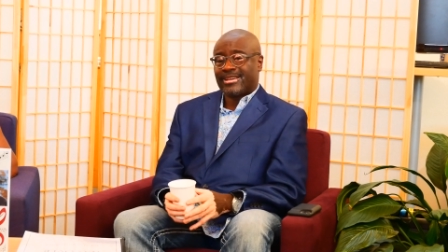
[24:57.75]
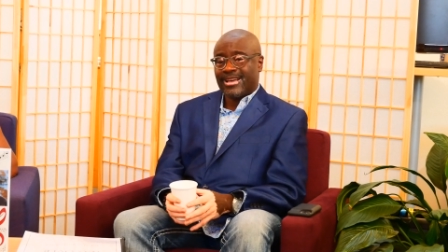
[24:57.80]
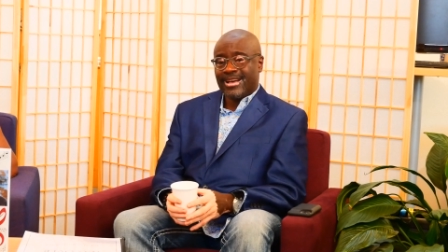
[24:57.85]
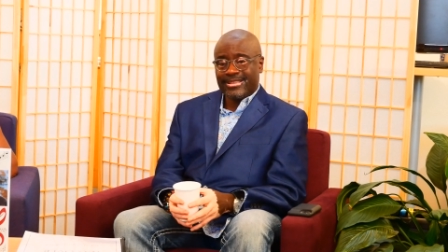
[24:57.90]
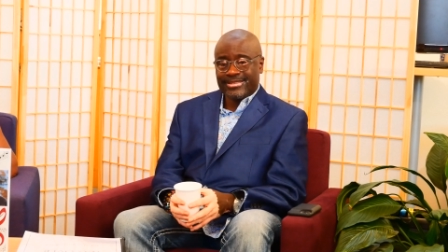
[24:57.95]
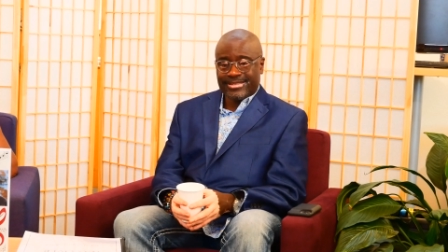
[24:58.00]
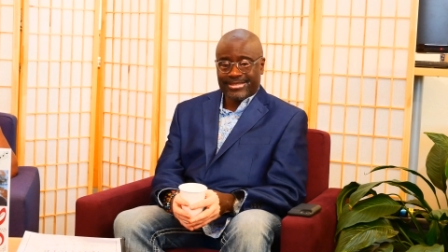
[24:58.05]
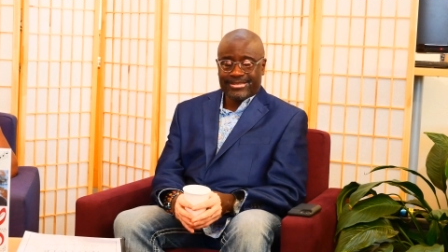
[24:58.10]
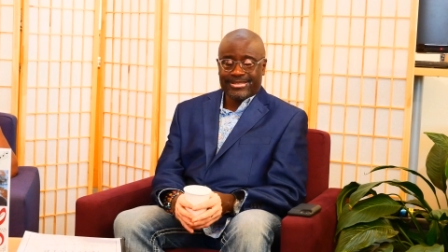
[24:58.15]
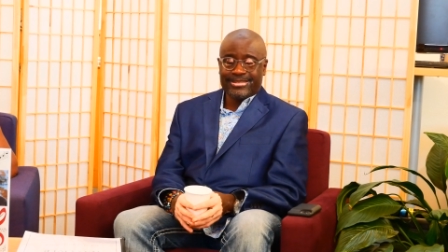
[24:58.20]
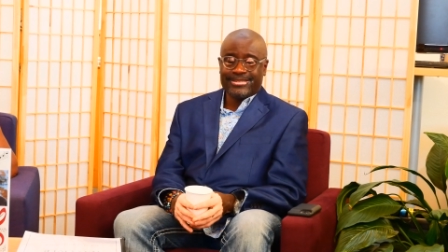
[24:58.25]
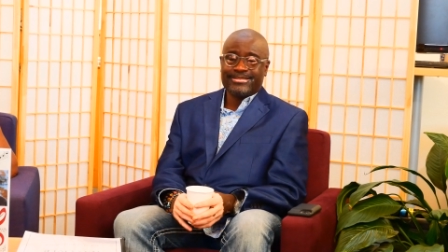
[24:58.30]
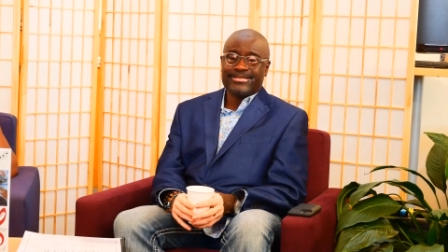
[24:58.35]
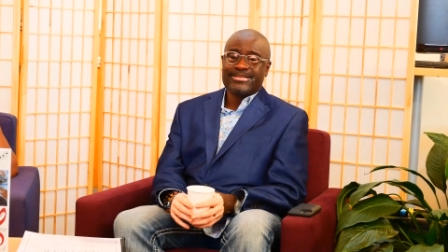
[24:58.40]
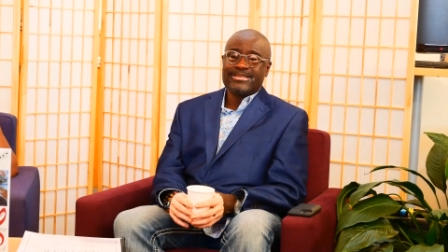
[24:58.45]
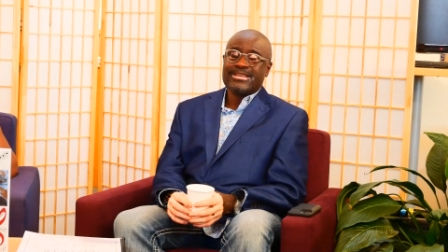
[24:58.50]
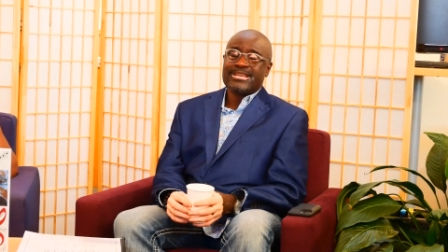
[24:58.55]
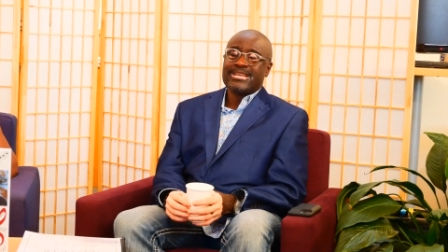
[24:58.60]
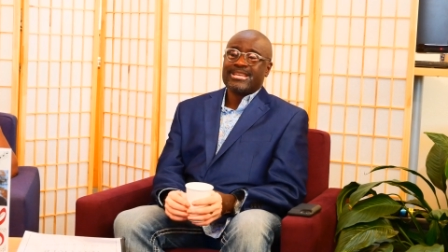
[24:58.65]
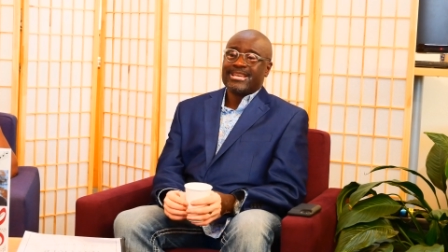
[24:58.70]
consulate,
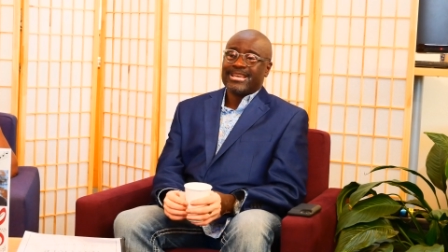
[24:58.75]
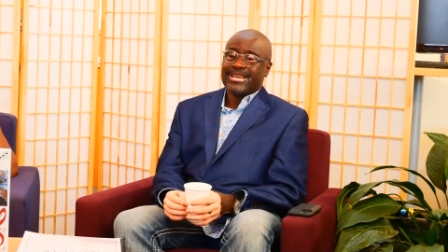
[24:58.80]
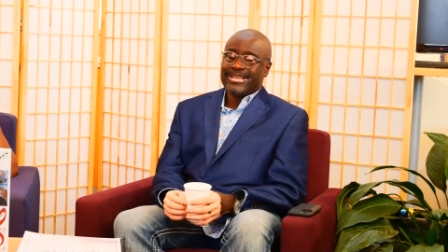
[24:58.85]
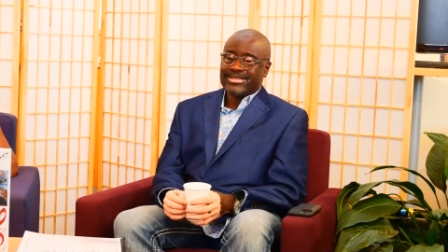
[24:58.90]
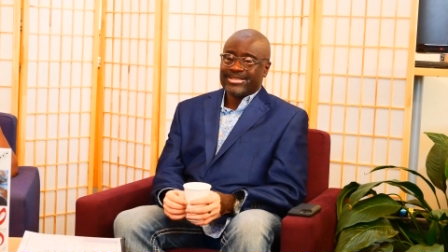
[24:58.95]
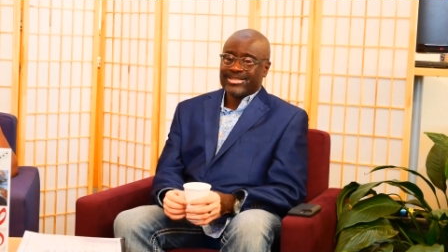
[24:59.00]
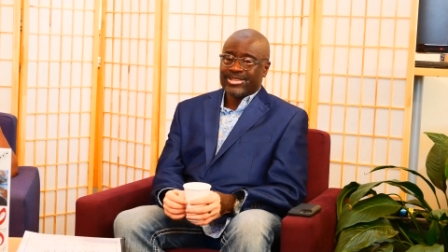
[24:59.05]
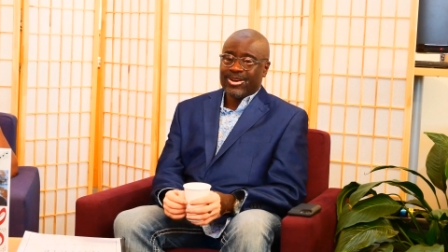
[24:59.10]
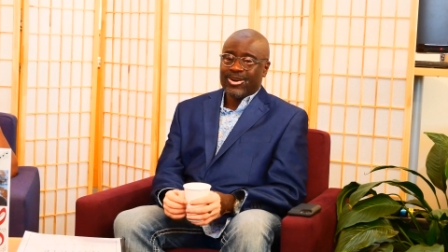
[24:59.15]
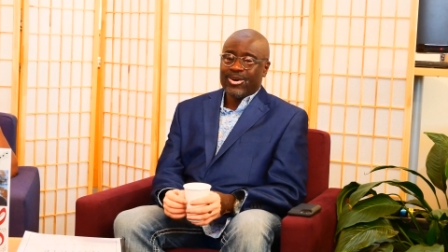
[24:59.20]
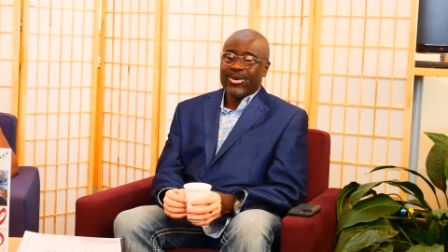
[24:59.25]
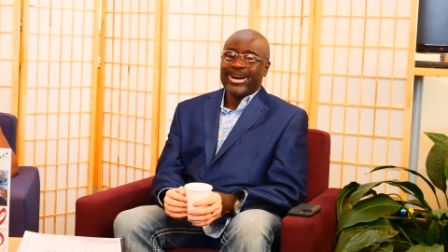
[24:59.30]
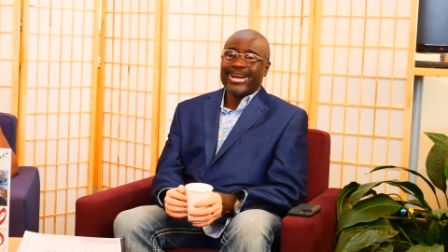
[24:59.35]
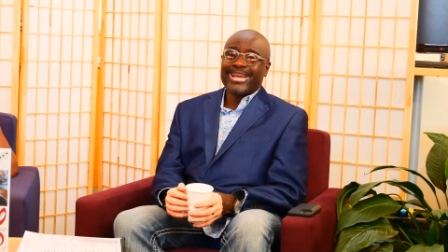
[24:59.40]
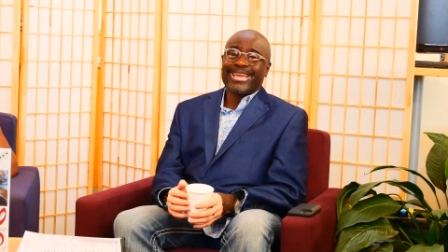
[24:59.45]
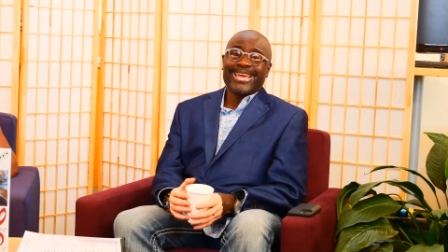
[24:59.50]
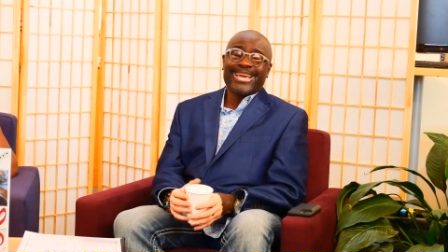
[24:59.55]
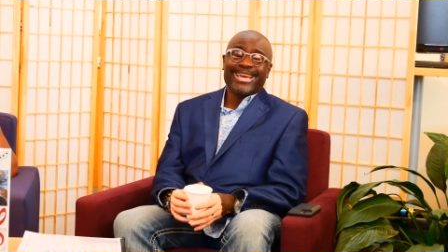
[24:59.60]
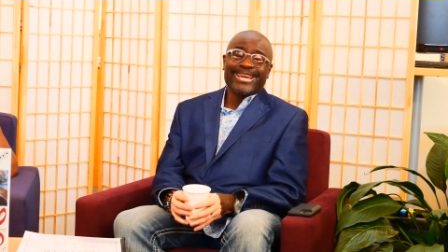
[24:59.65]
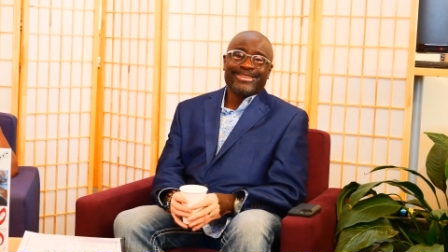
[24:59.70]
and so
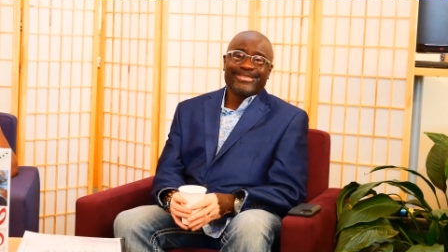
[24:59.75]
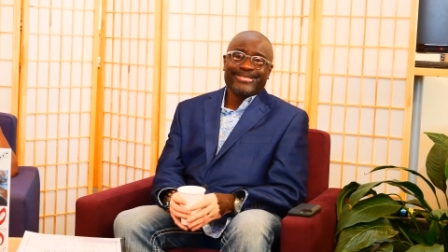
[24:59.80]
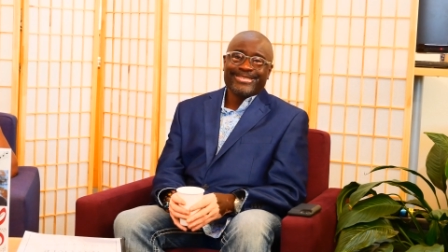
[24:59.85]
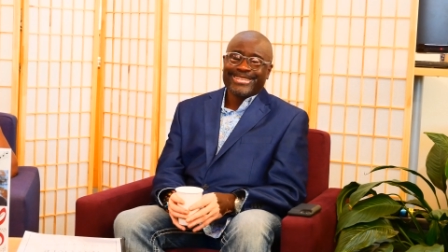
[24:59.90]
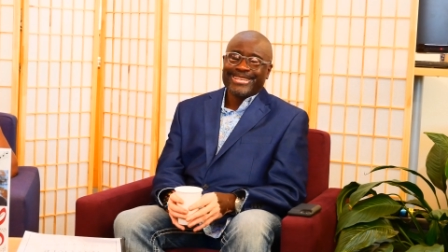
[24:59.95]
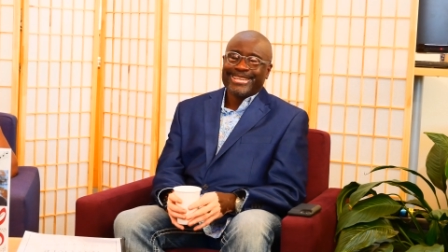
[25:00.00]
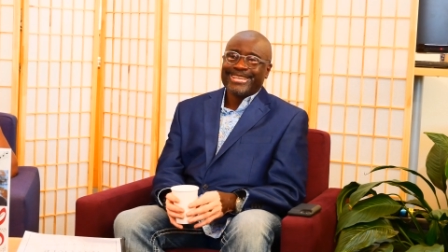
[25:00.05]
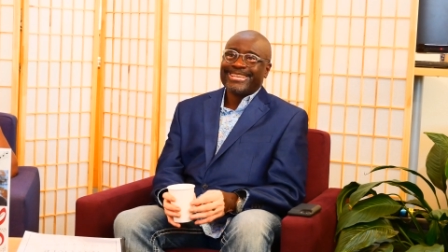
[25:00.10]
again,